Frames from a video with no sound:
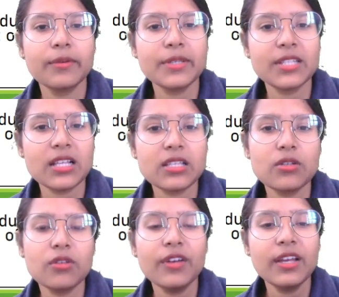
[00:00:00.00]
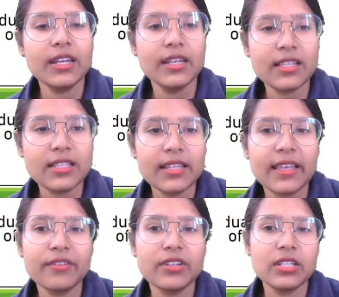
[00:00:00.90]
Will chances of nasal
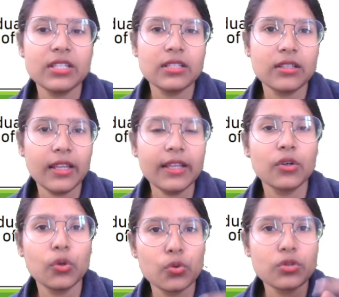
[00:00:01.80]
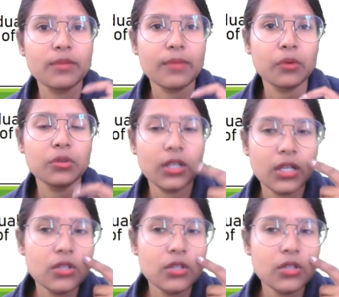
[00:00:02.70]
cavities like nose and mouth.